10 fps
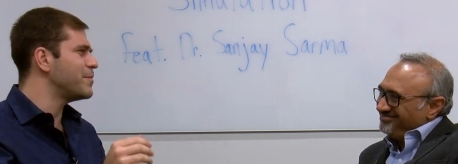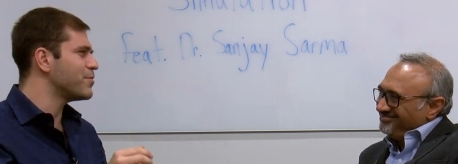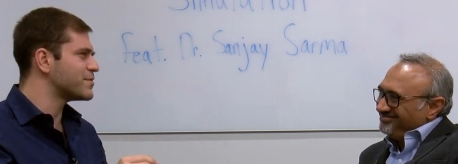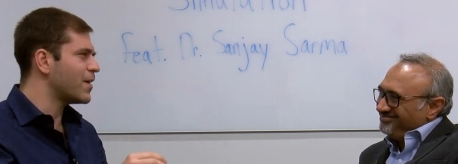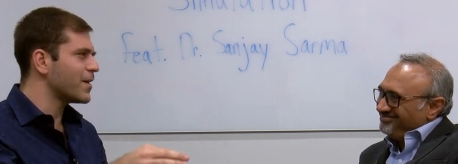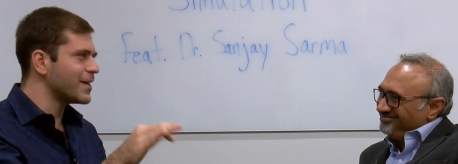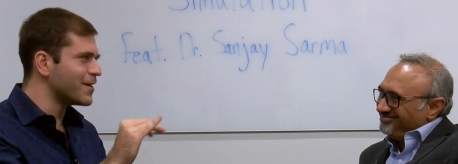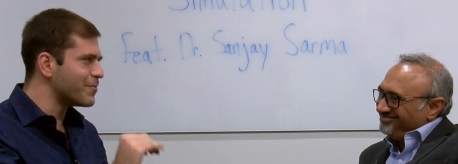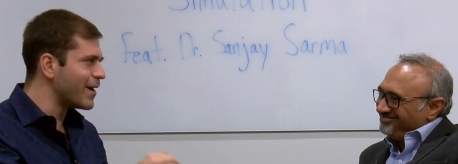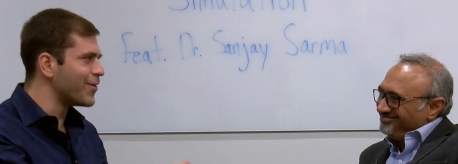Speaker 1: people talking
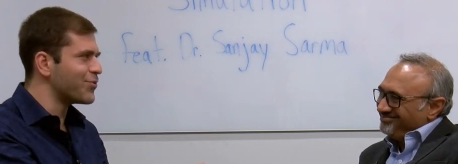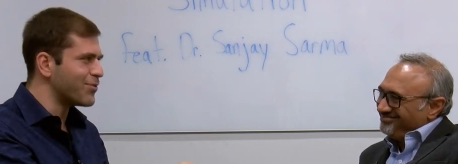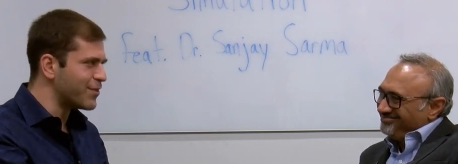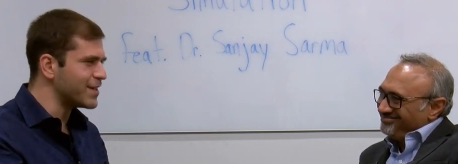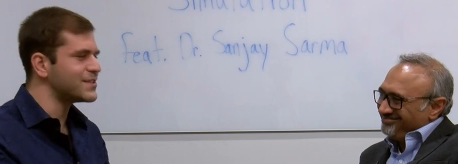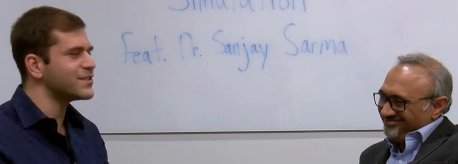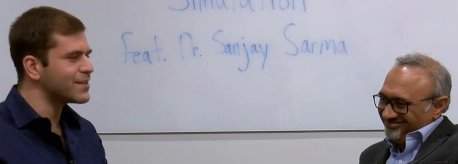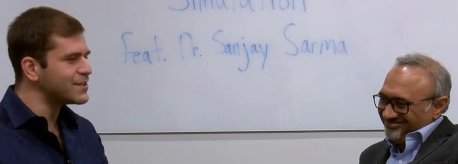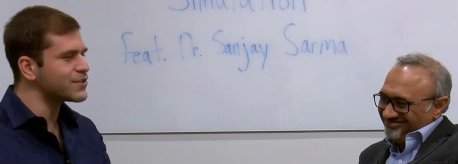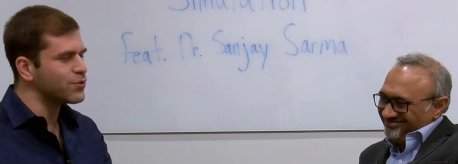about this.
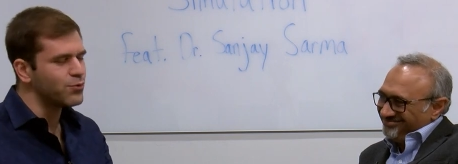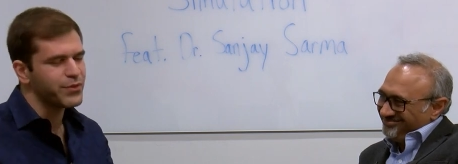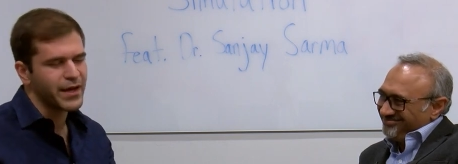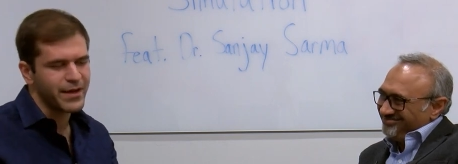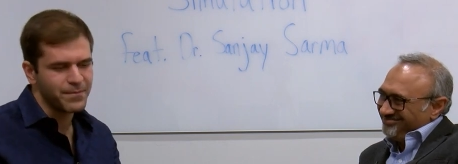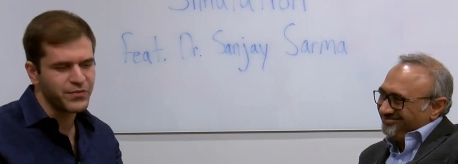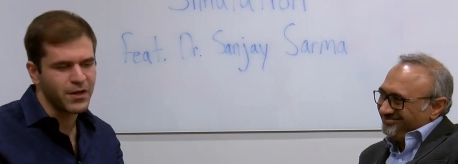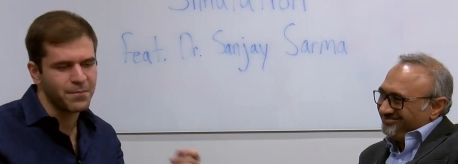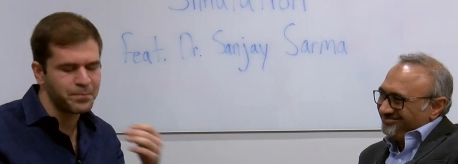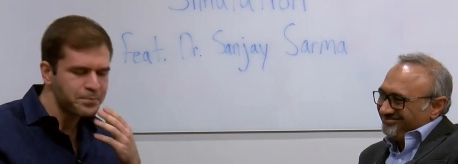That's cool that
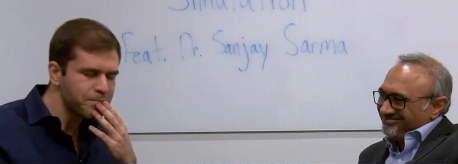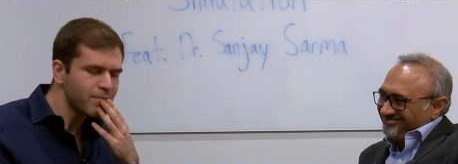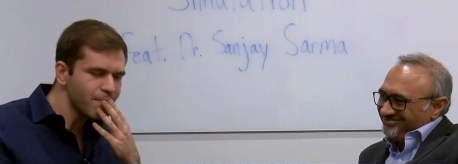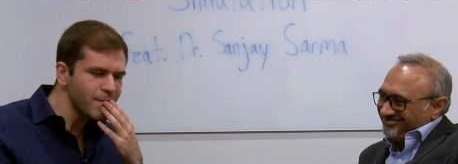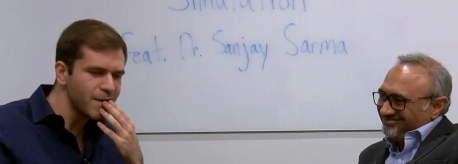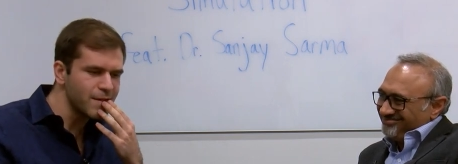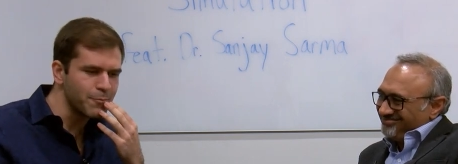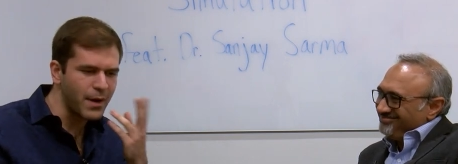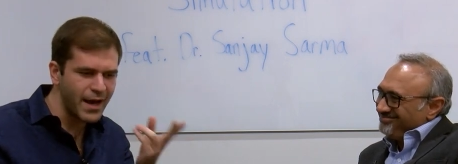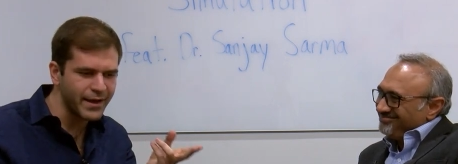
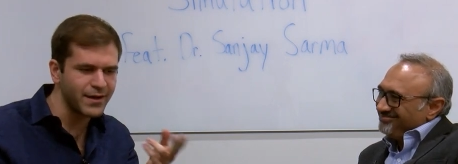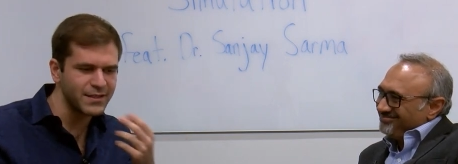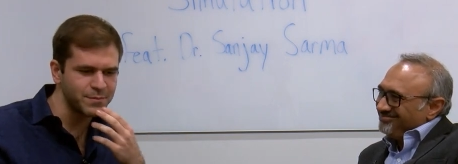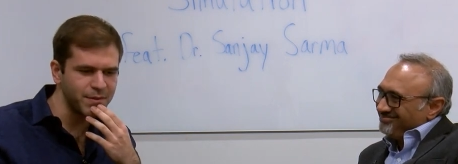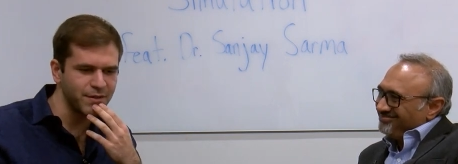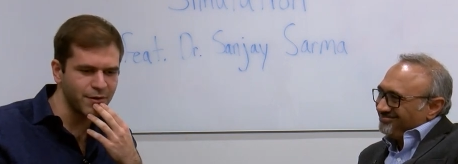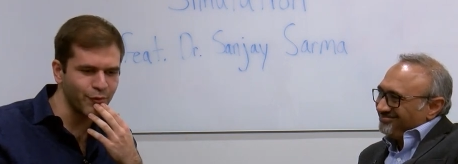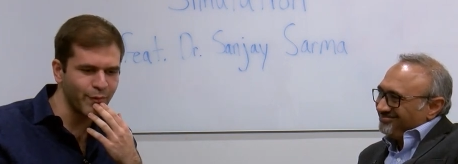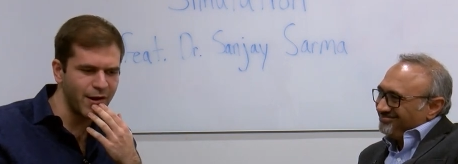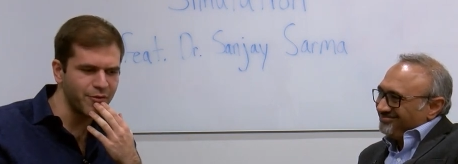Maya has been
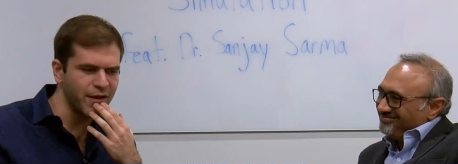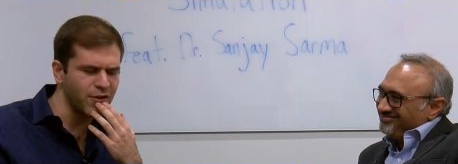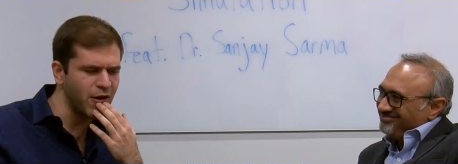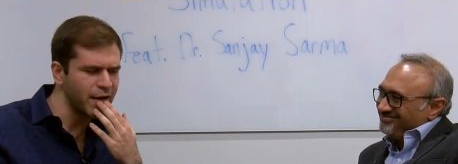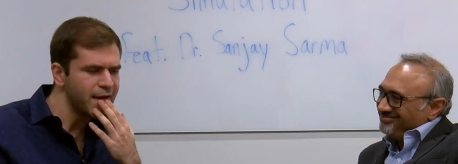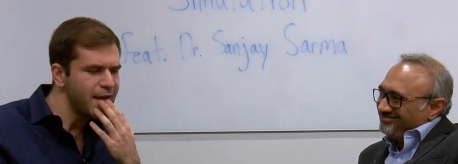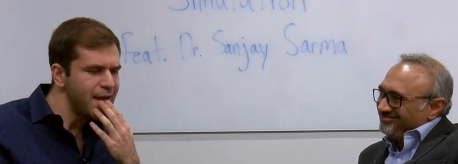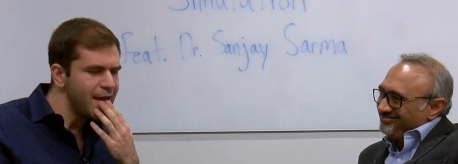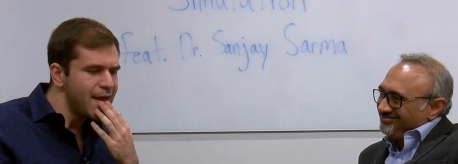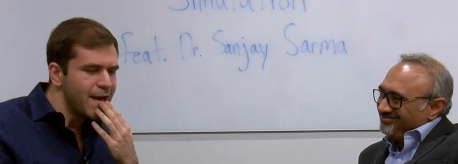around that long.
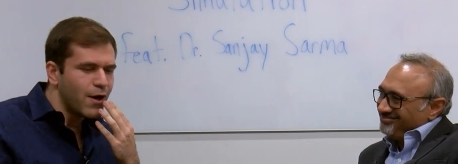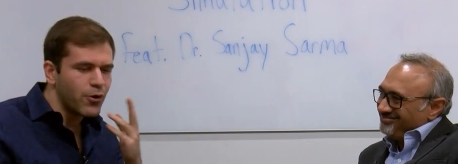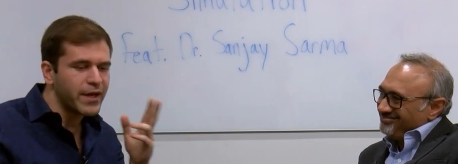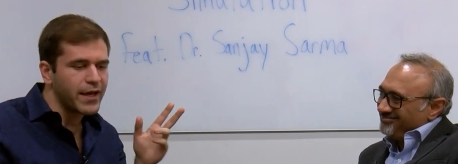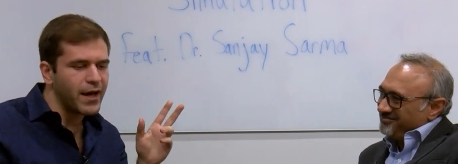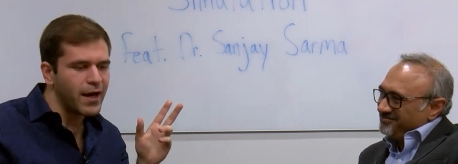Okay,